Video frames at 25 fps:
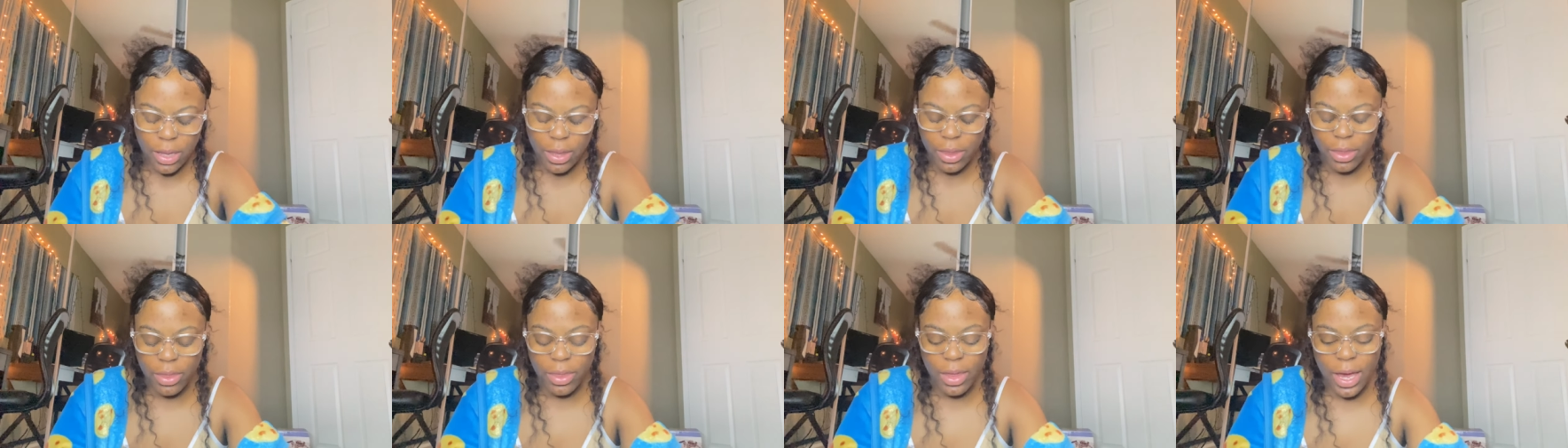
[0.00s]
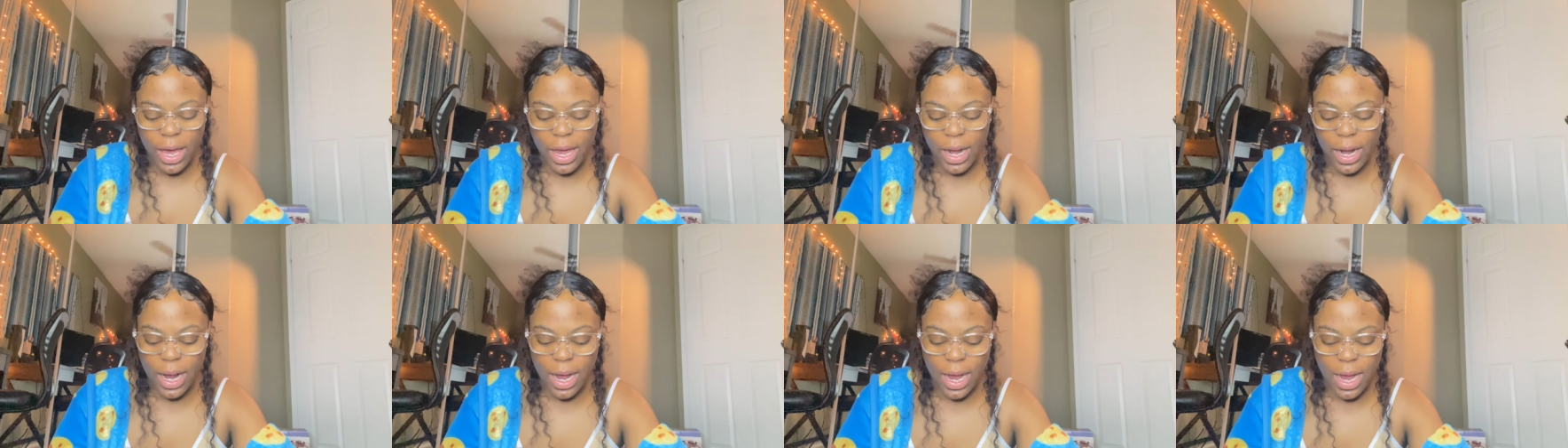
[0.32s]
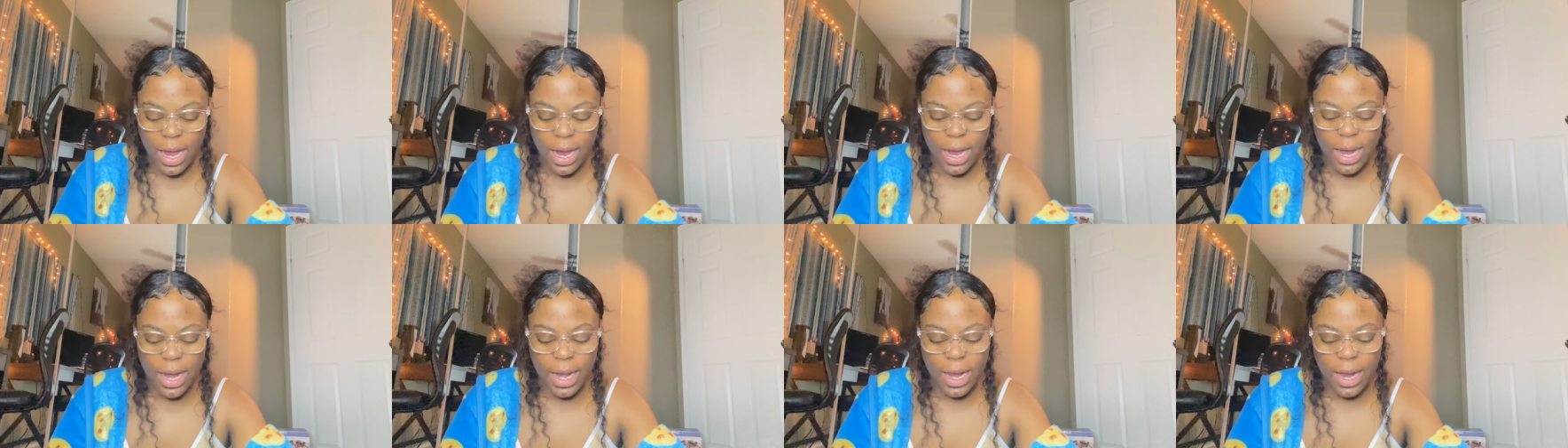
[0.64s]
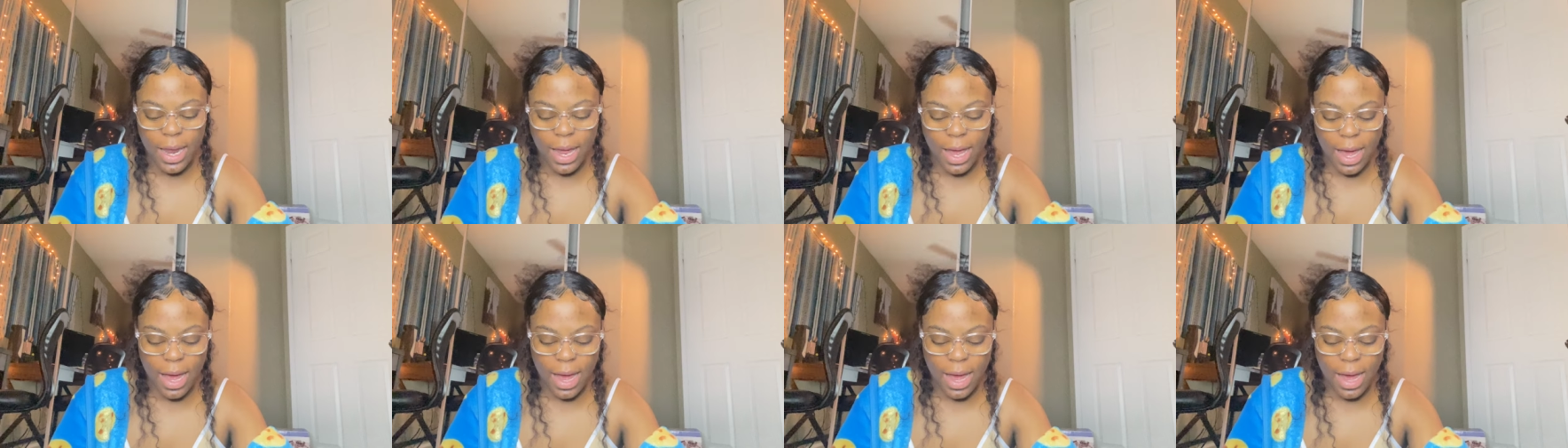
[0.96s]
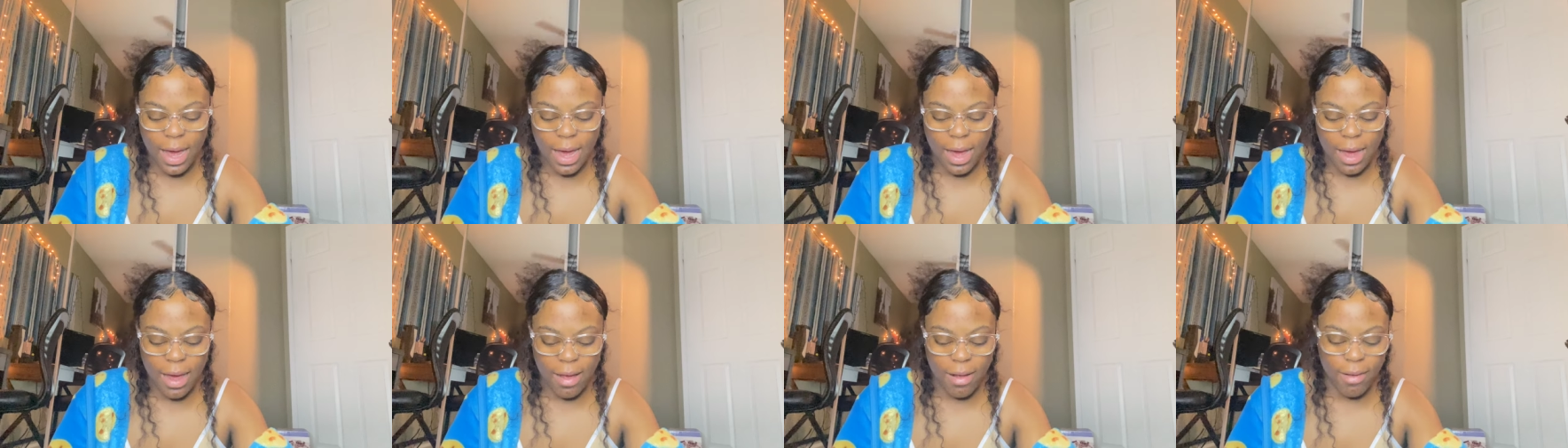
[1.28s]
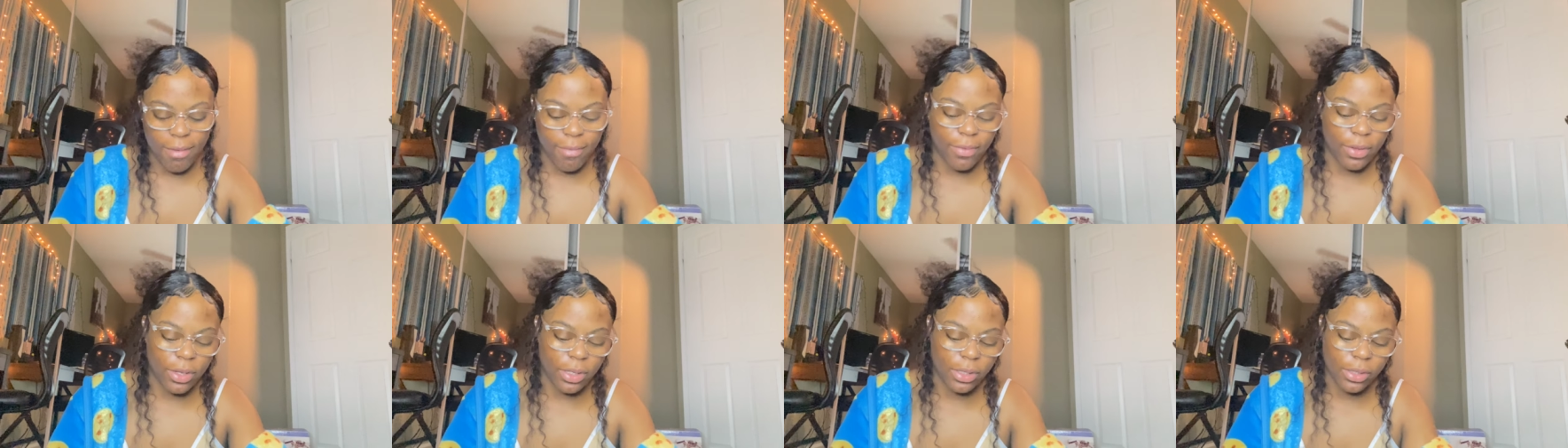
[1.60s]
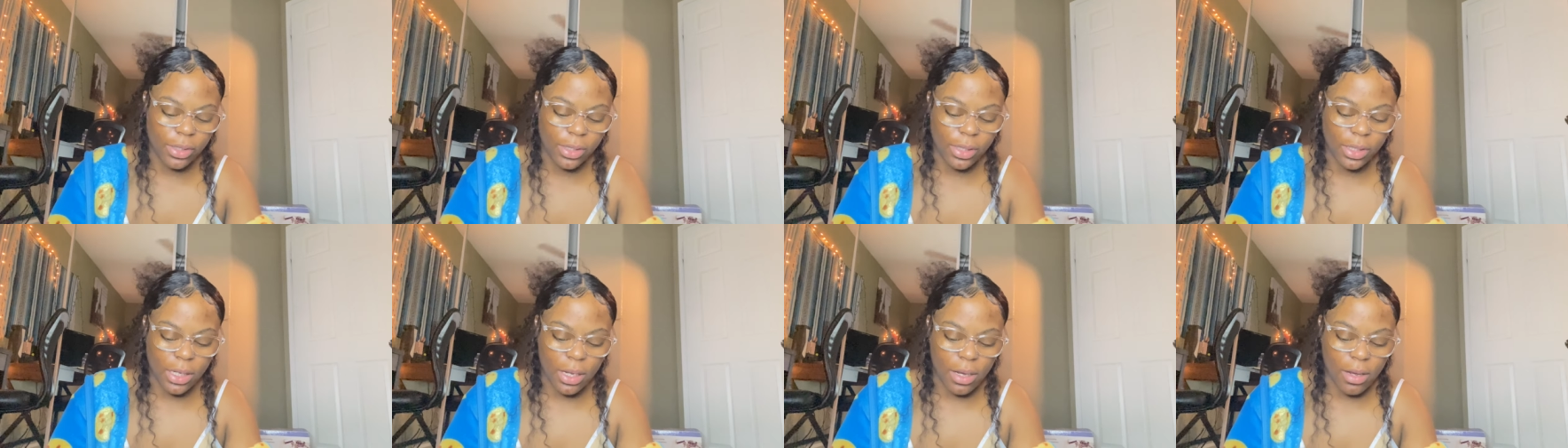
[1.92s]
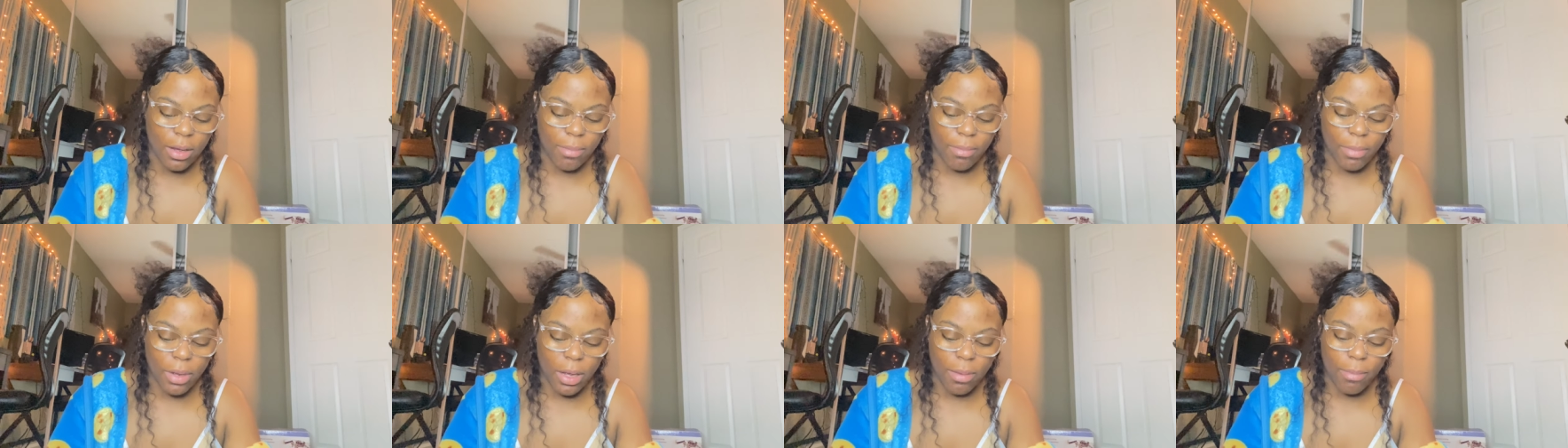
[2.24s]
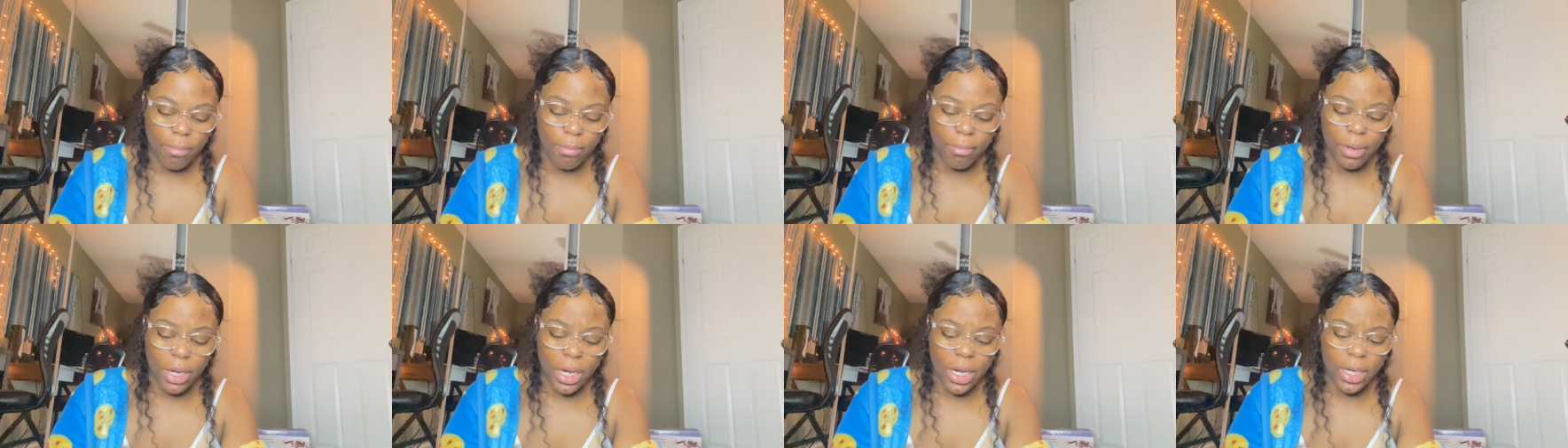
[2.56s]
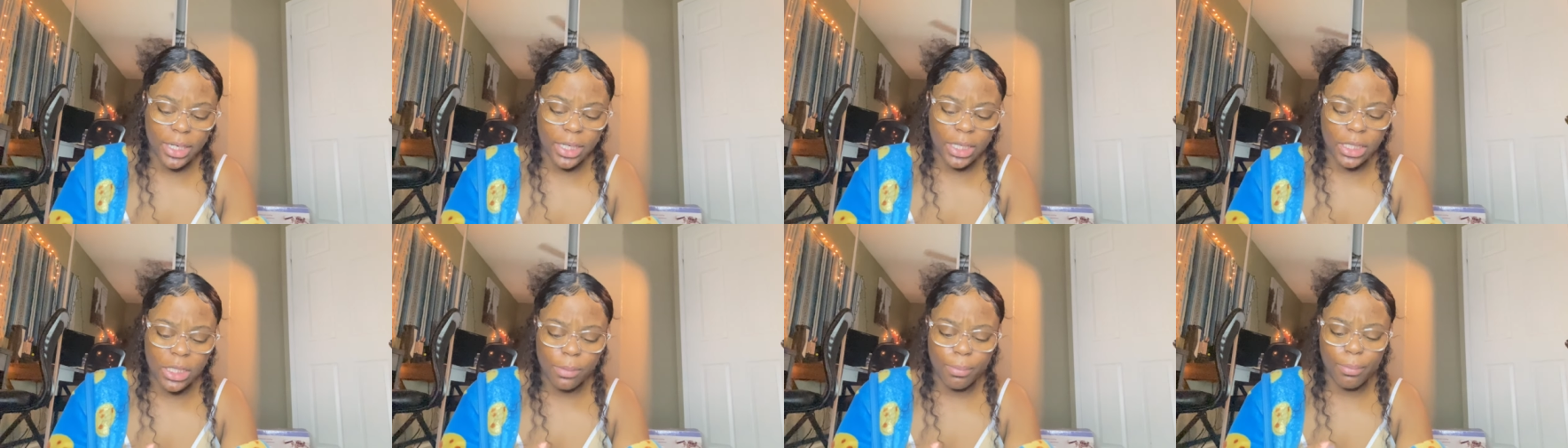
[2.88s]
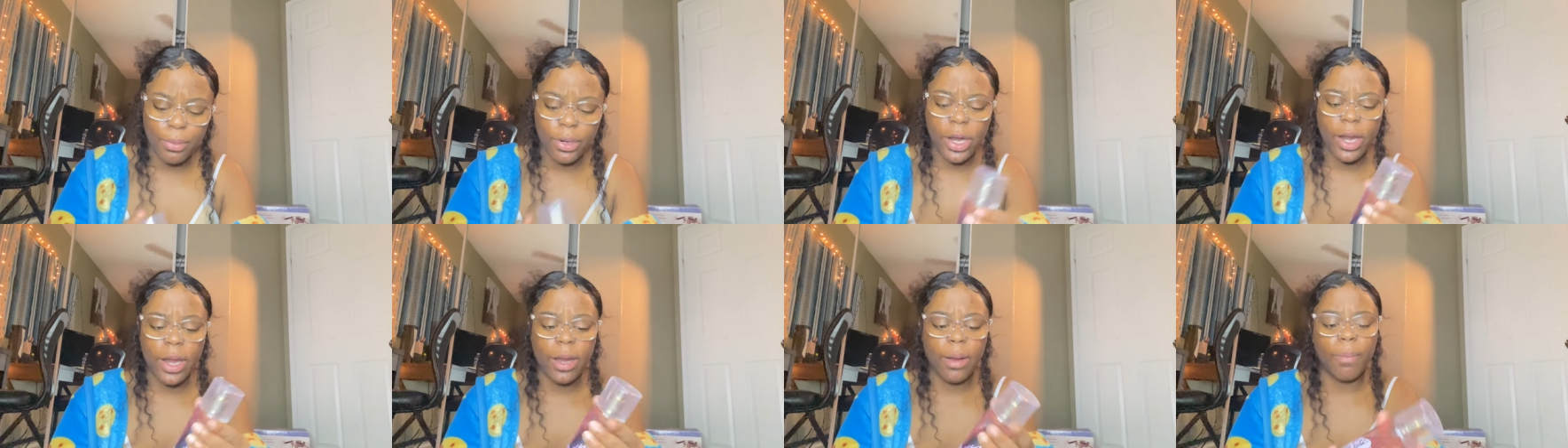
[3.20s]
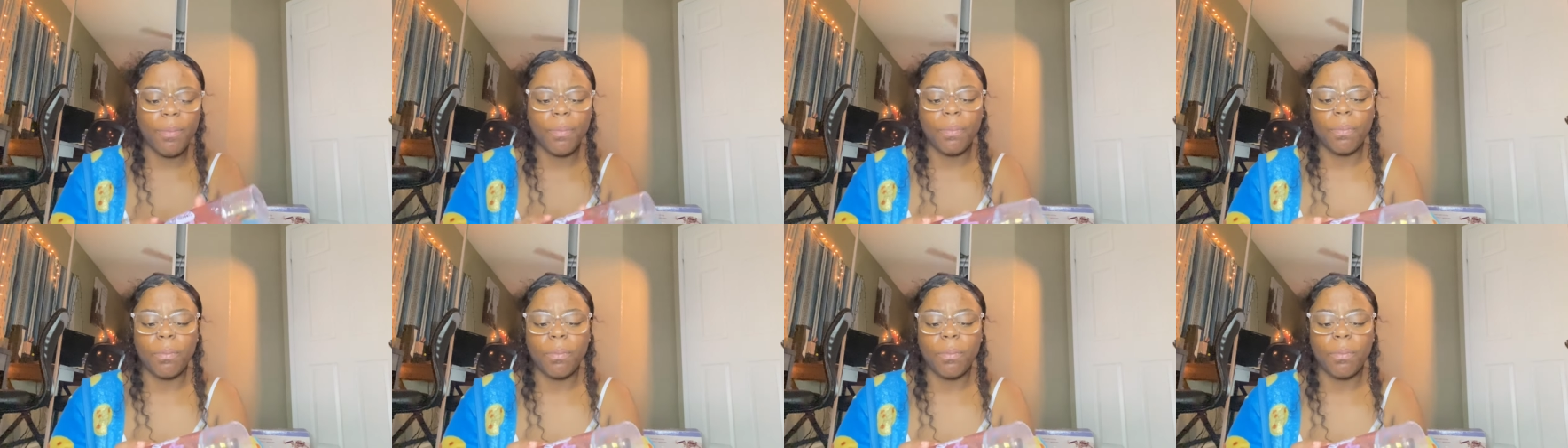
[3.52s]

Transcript: that I have some body spray.